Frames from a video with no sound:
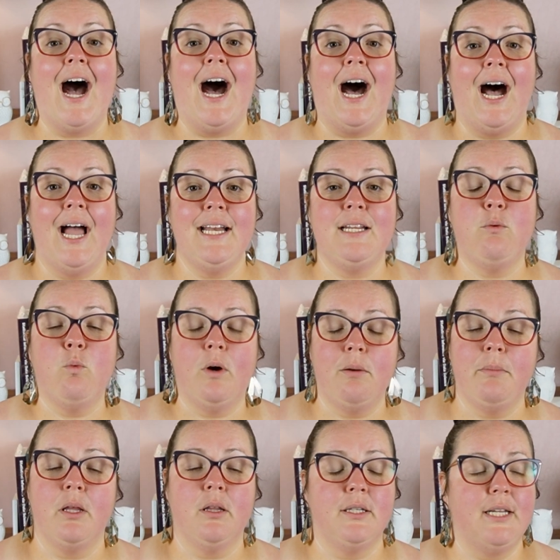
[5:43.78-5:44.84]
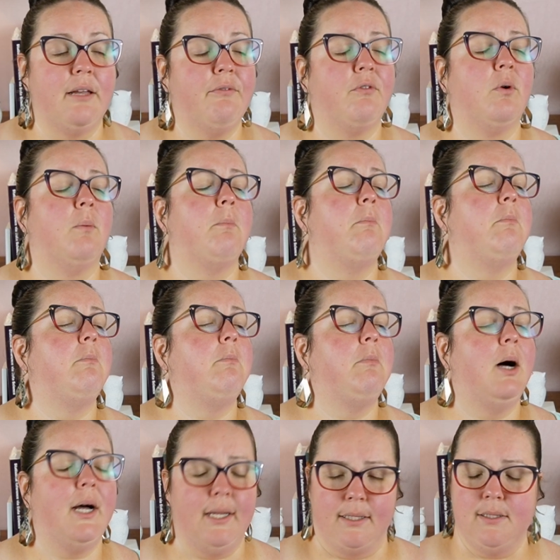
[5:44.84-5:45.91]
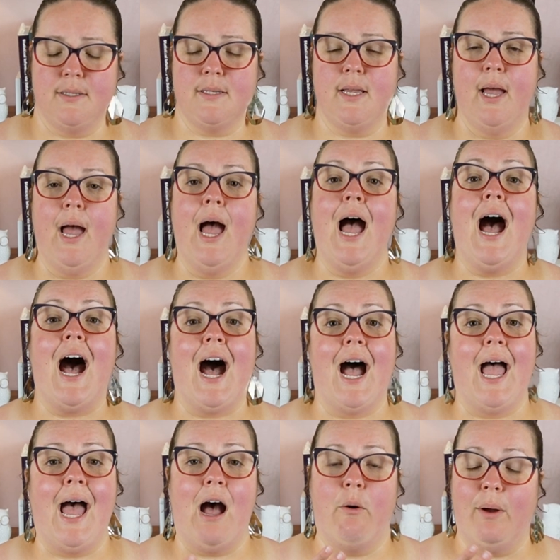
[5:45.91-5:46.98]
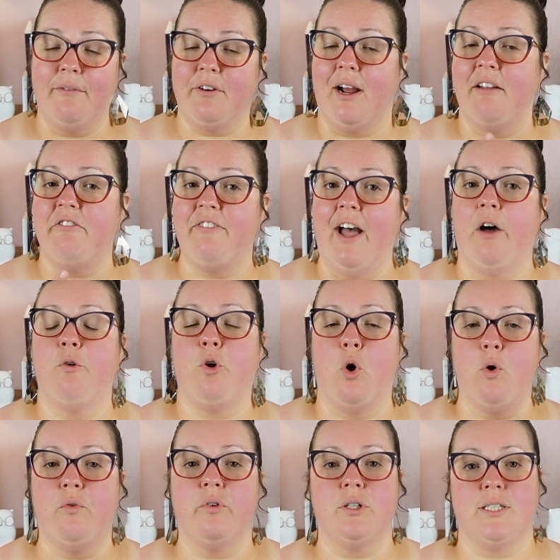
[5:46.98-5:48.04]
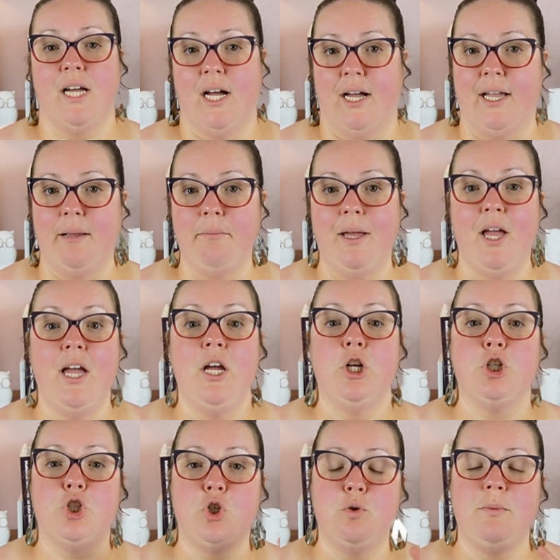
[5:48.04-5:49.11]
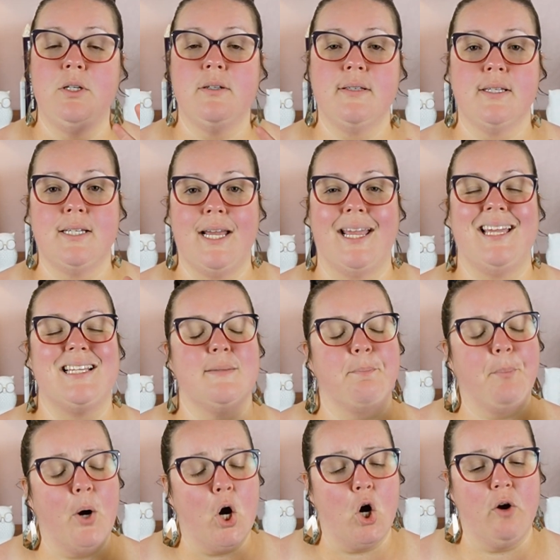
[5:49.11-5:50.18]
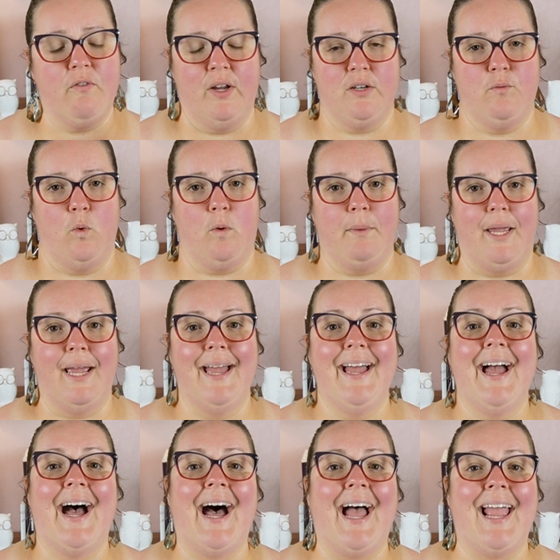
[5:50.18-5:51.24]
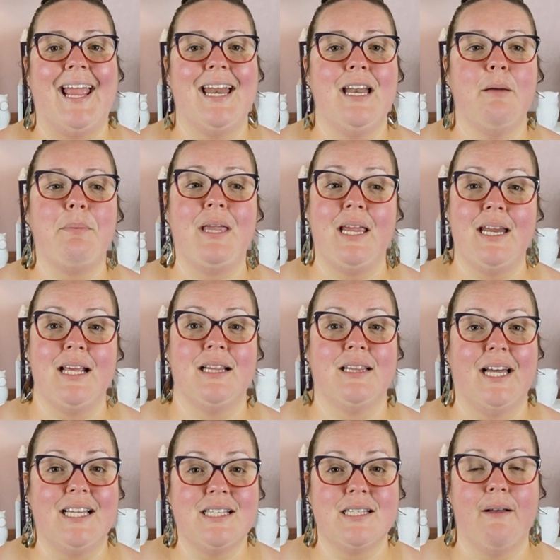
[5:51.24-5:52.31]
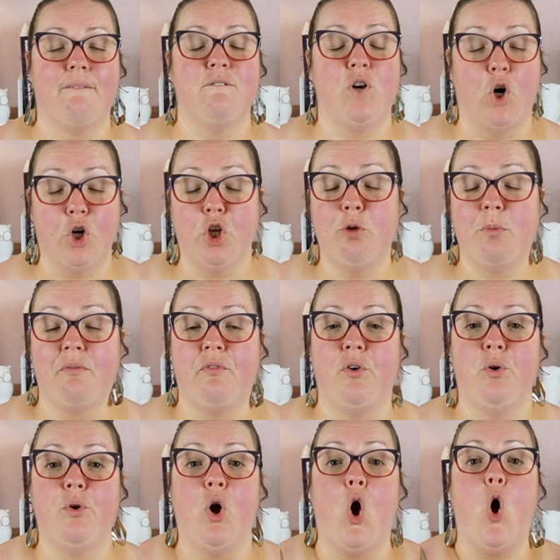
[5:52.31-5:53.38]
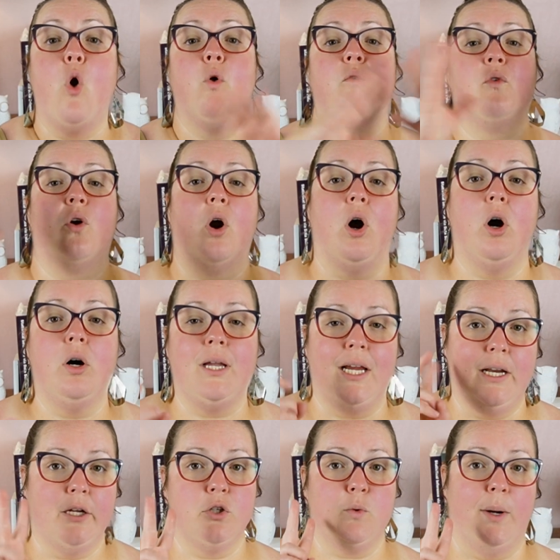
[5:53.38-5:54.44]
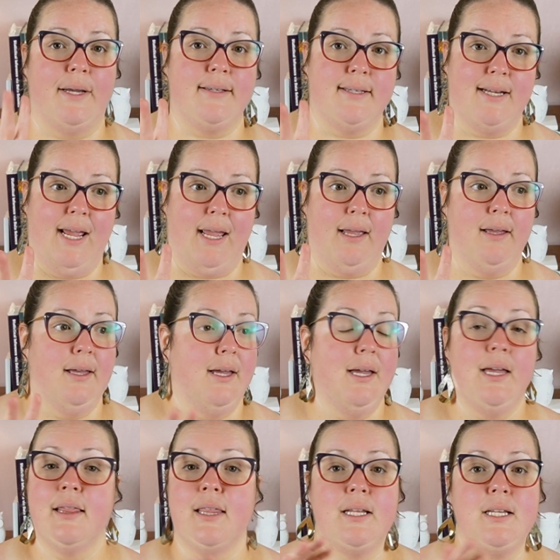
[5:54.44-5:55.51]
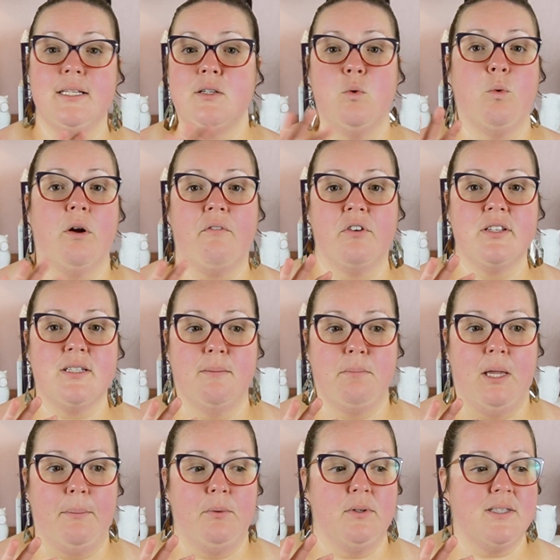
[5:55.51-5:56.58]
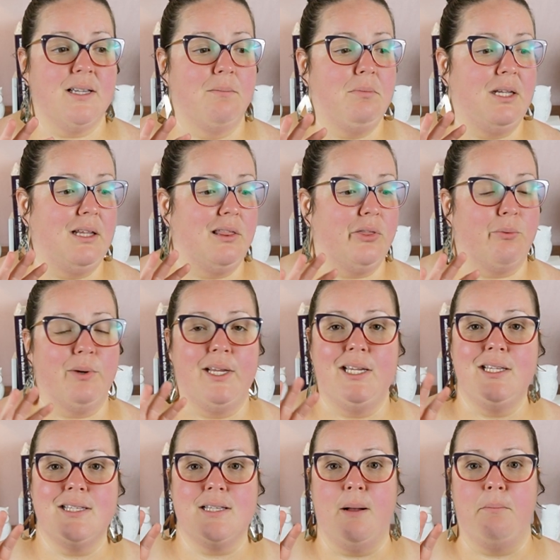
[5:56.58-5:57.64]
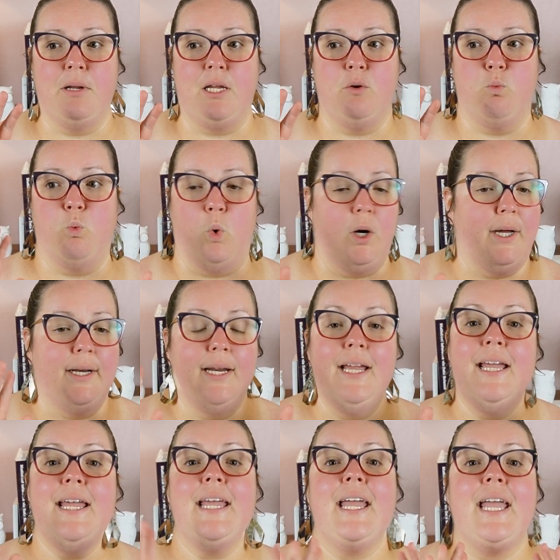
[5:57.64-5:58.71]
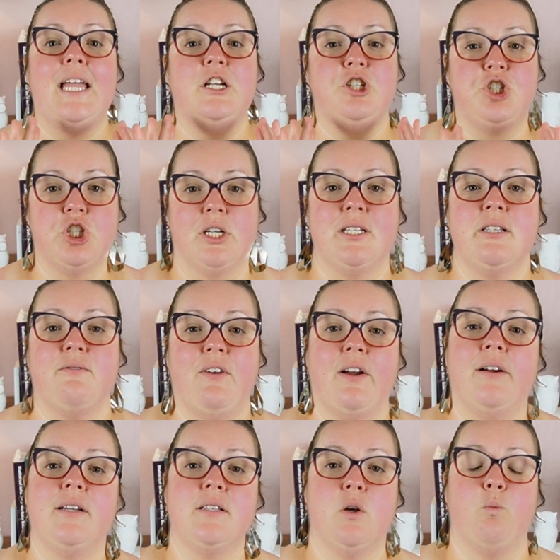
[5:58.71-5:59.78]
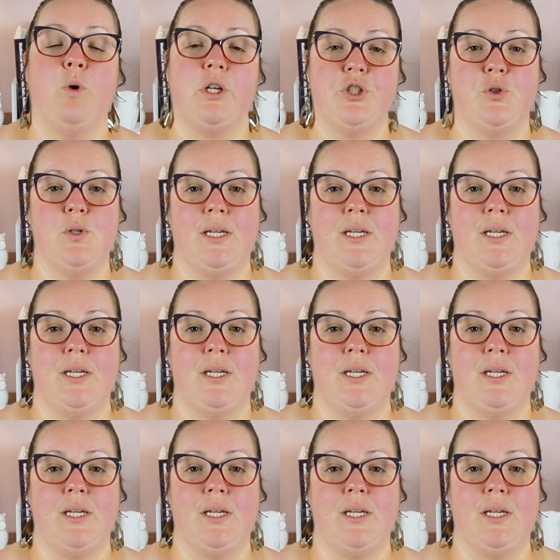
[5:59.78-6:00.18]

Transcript: I did one meal a day for months. I, however, I found over time two meals a day is perfect for me. I end up eating less volume of food overall, eating twice a day. That doesn't work for some people. Some need three, some need one. It just varies on what you